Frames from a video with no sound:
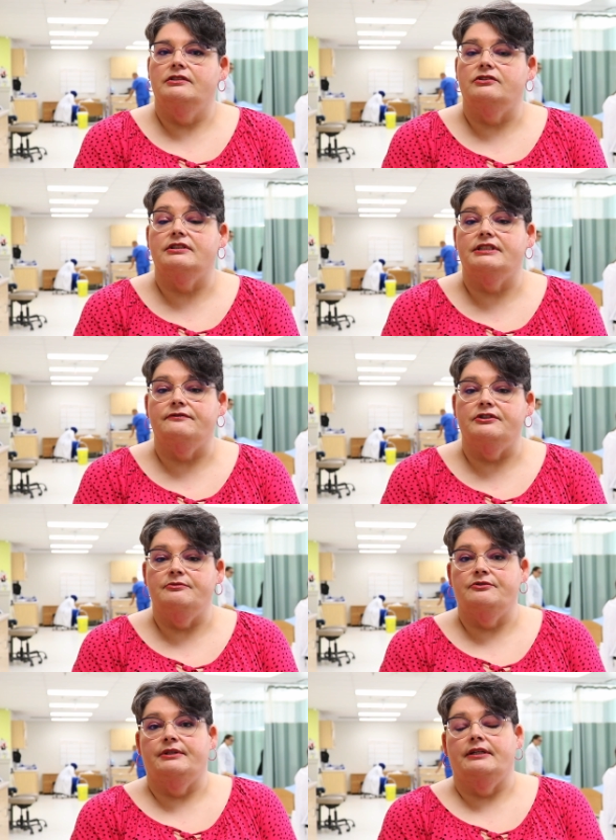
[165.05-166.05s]
So the difference
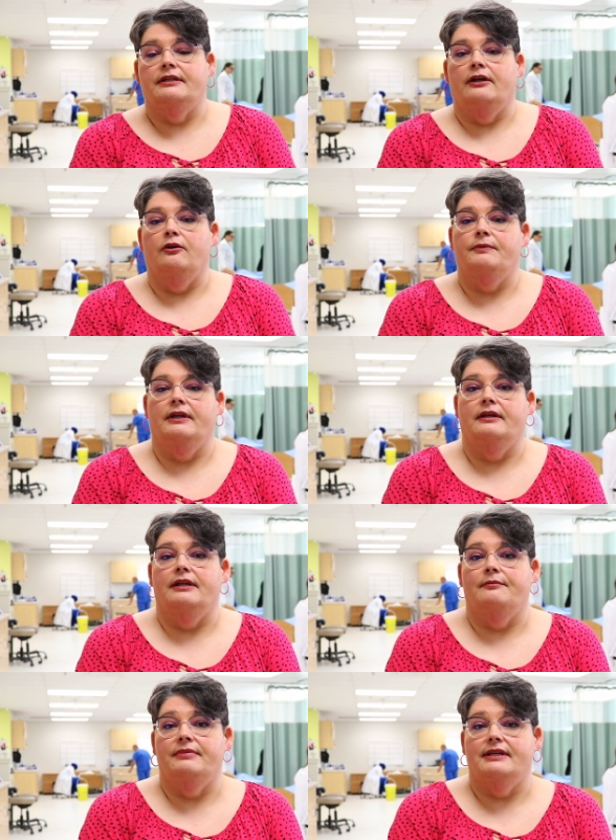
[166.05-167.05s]
between LPN
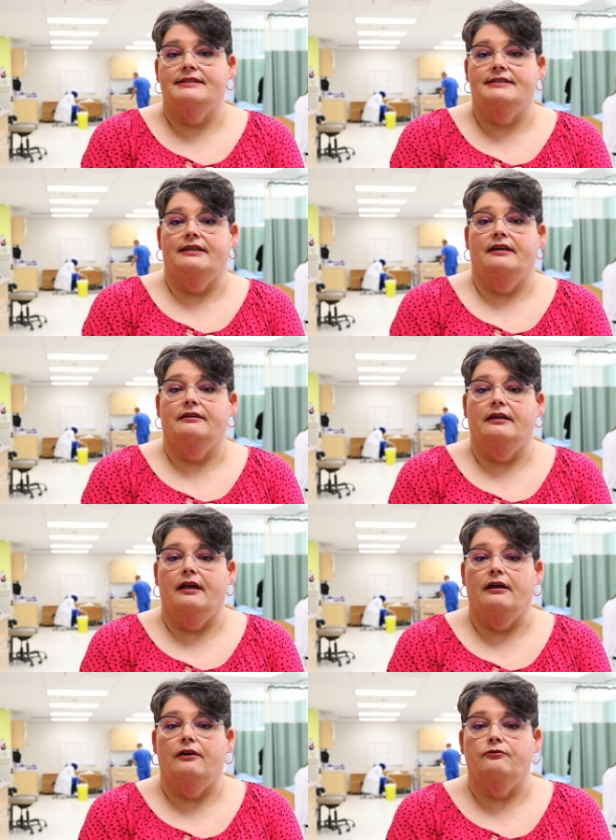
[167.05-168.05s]
and BSCN
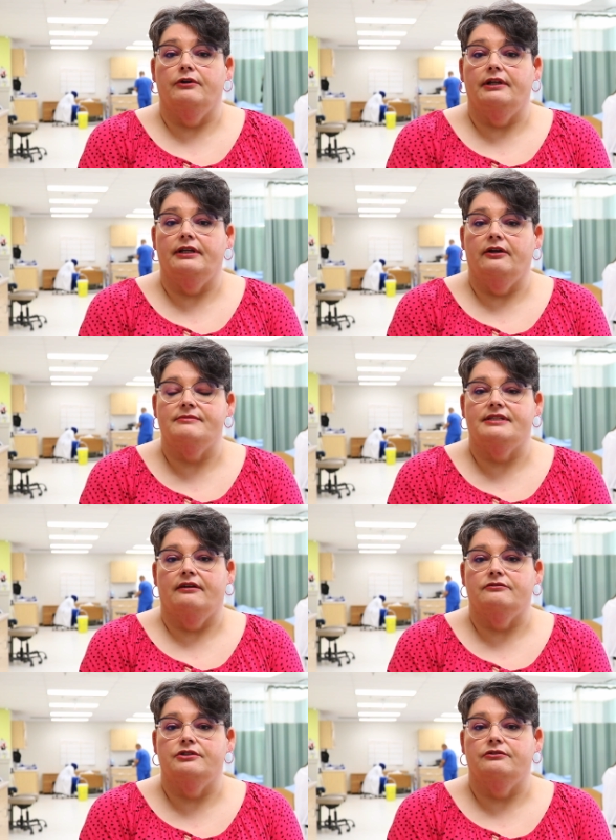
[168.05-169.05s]
uh, really comes
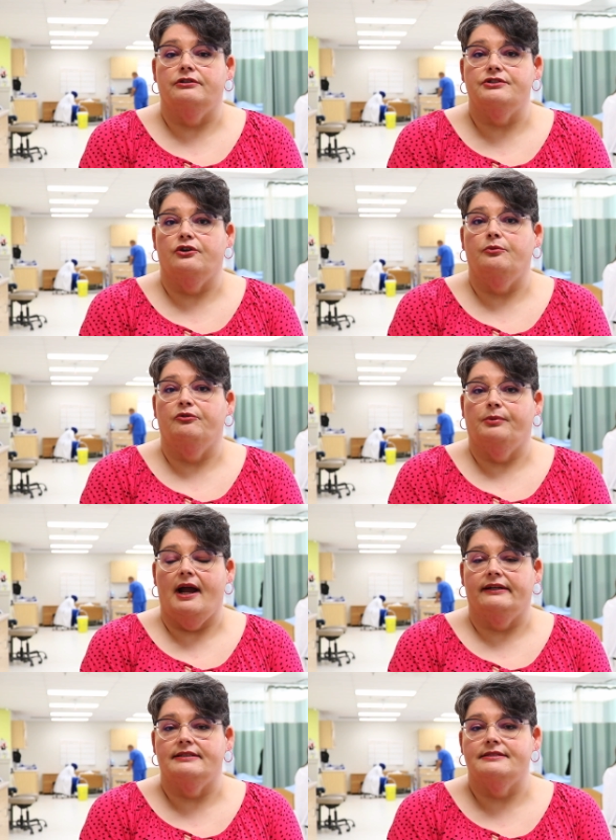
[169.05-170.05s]
down to their scope of
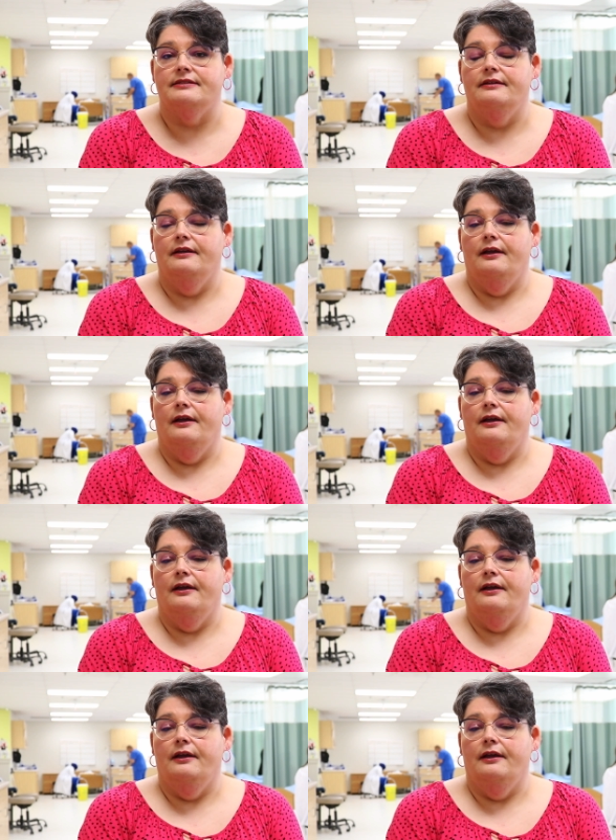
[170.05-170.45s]
practice.